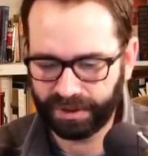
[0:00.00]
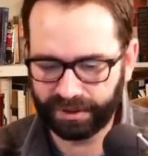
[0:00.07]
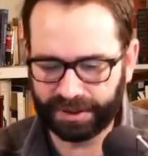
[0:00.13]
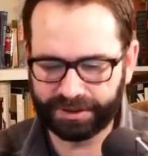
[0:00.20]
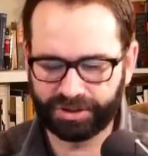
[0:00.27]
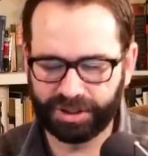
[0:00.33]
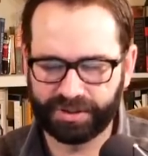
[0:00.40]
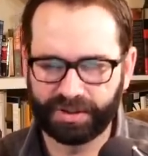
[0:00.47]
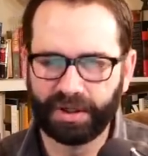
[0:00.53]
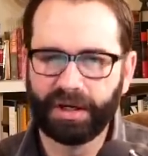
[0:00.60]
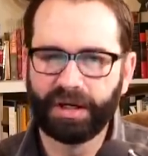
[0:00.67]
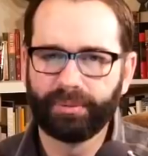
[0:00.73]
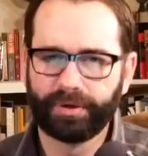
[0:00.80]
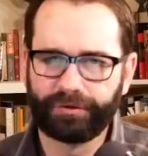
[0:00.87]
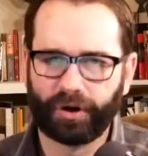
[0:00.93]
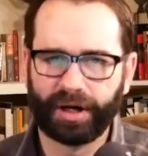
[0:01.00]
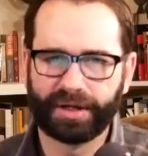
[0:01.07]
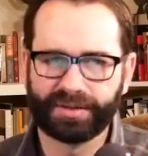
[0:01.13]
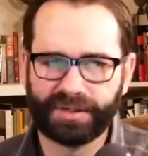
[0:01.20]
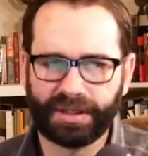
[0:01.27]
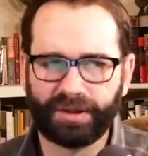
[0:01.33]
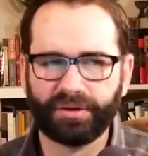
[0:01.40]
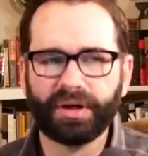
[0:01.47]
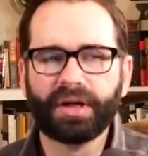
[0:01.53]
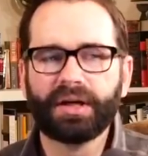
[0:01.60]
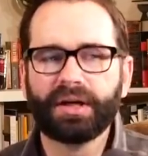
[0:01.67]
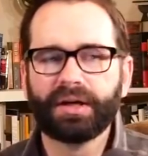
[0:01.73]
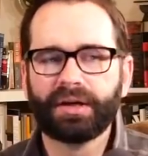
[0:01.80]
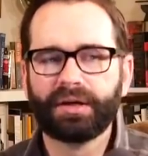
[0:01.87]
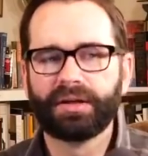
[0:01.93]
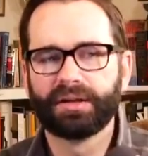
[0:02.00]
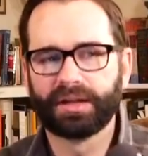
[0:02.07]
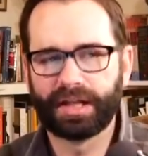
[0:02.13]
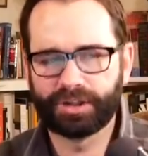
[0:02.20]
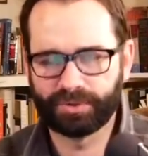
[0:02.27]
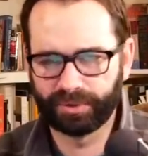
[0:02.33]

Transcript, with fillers: Let's just, before I continue, let's